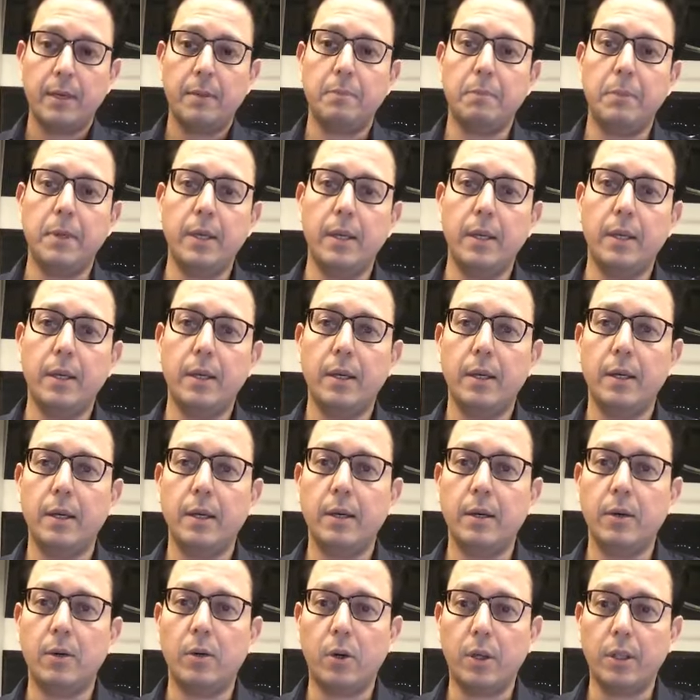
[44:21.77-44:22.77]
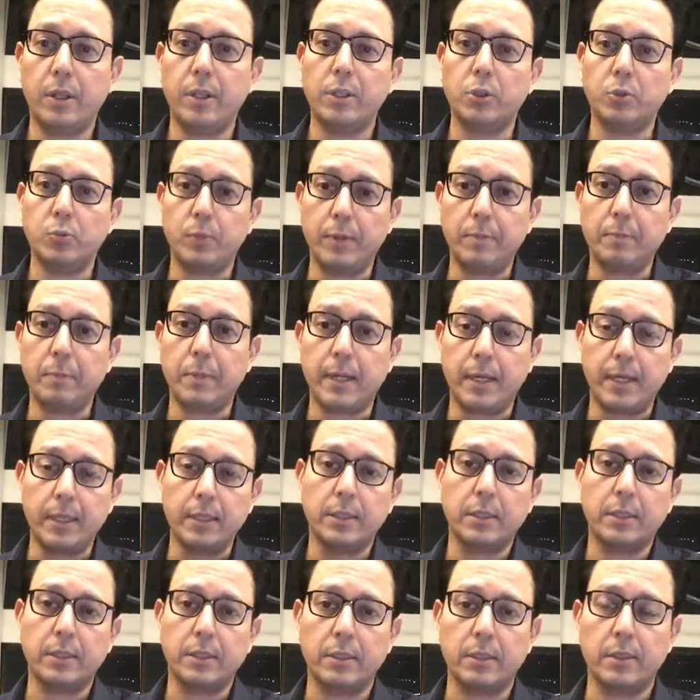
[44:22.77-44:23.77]
been uh, on this
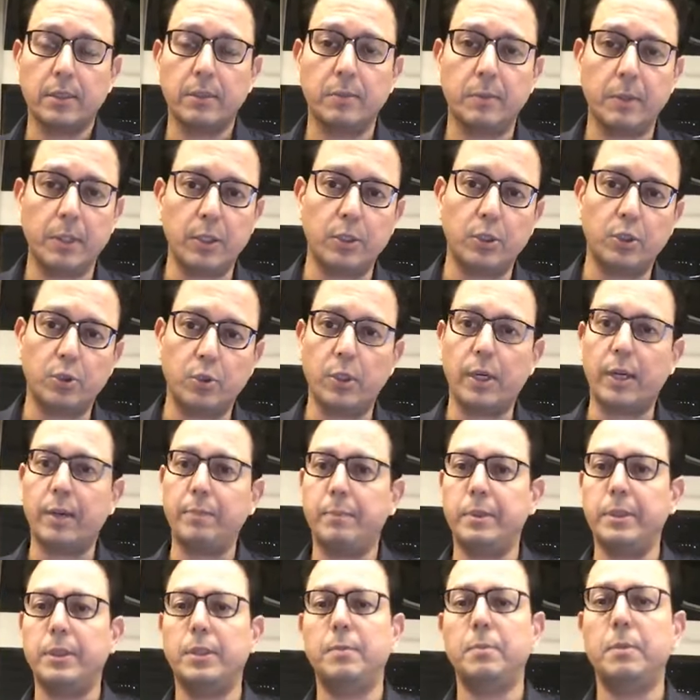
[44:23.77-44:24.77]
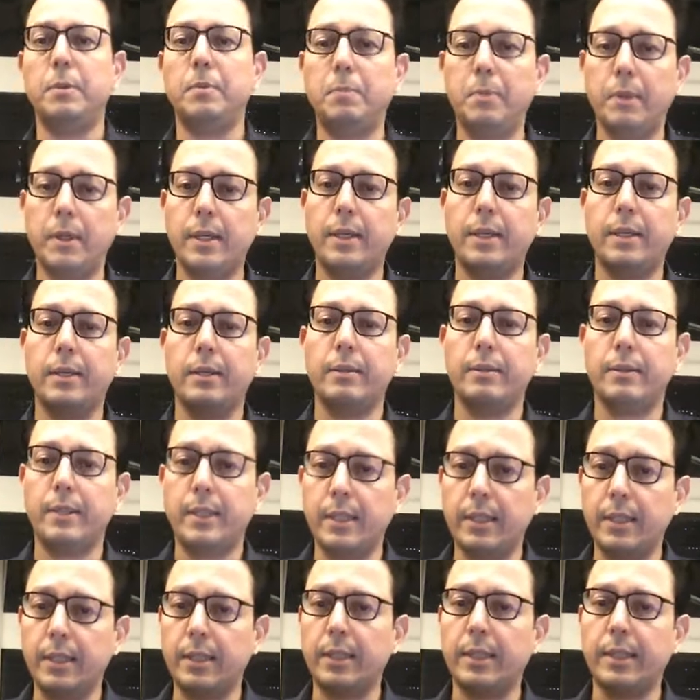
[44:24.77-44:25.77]
webcast because you are busy people and
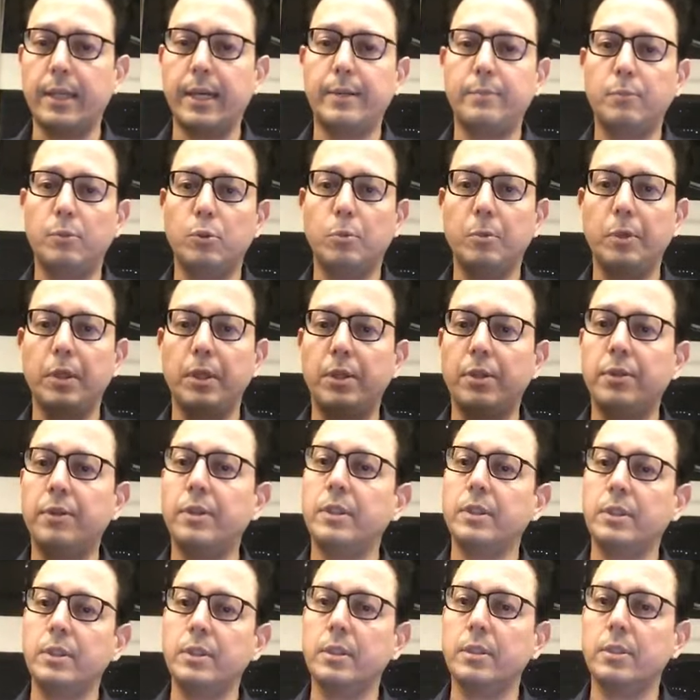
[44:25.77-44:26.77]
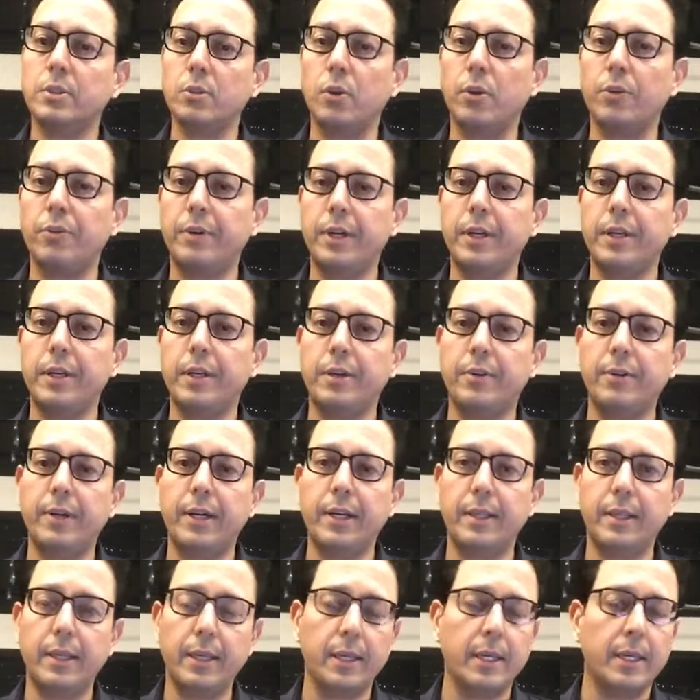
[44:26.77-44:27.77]
taking the time to be here is, is already a
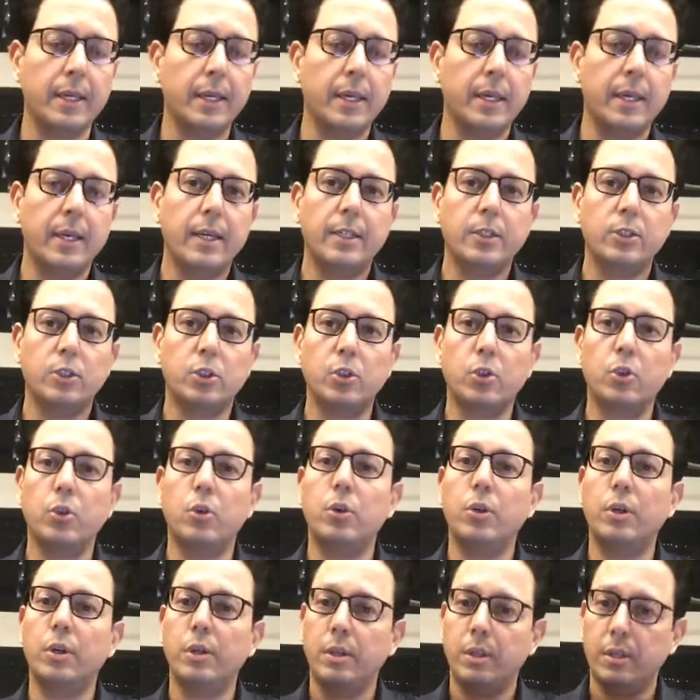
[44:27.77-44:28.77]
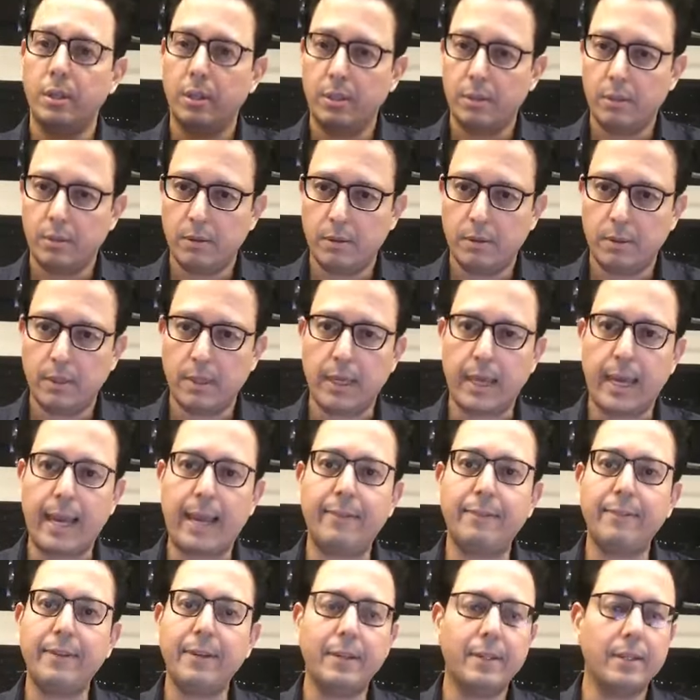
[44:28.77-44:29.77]
great thing. So
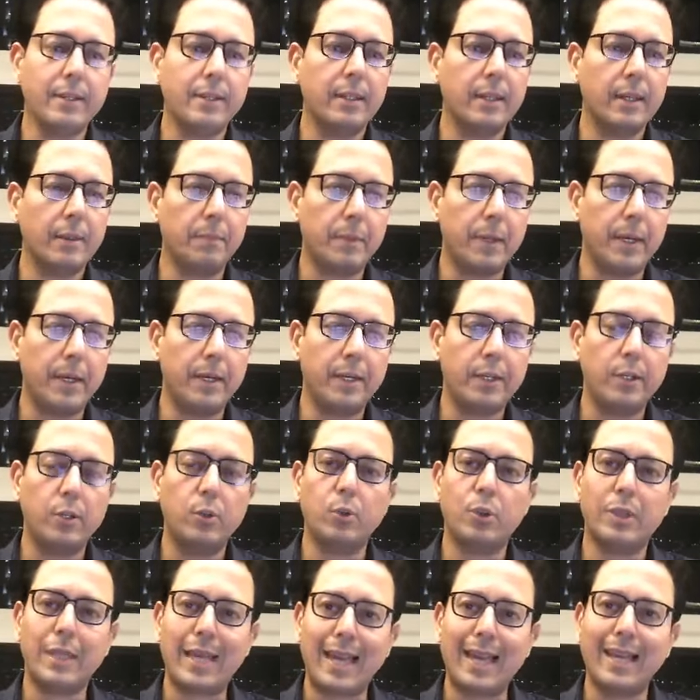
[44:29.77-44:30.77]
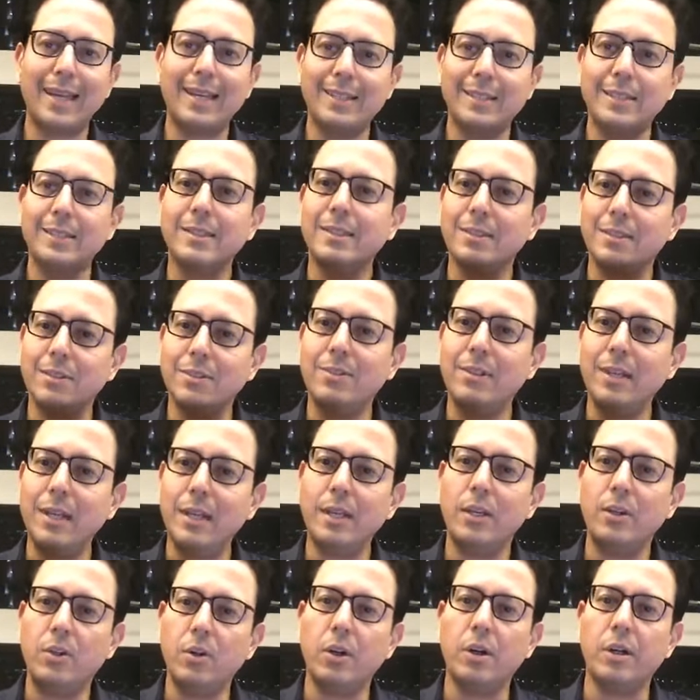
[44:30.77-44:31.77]
having the ability to thank is, is really
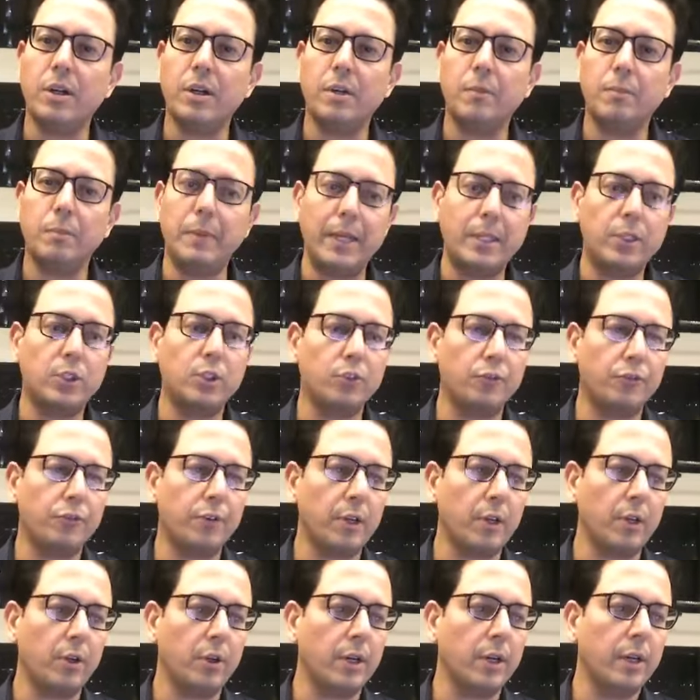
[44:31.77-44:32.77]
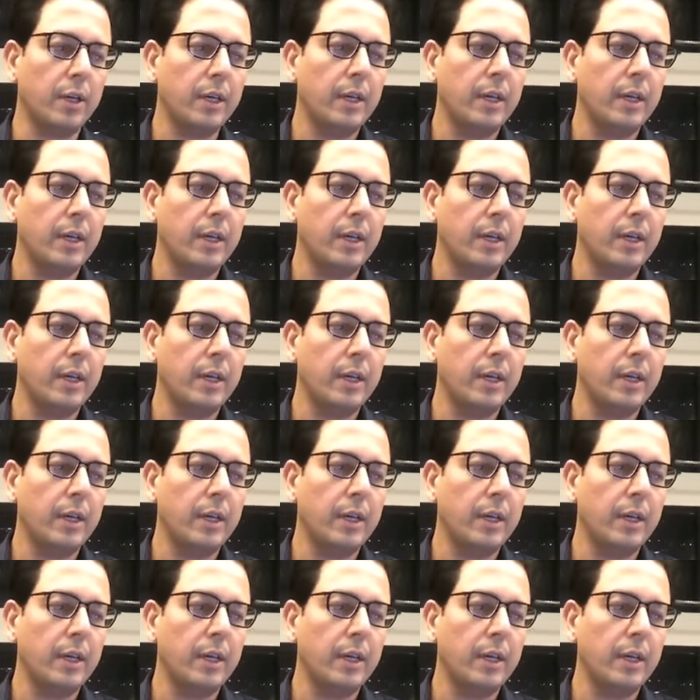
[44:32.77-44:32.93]
good. It makes you feel good.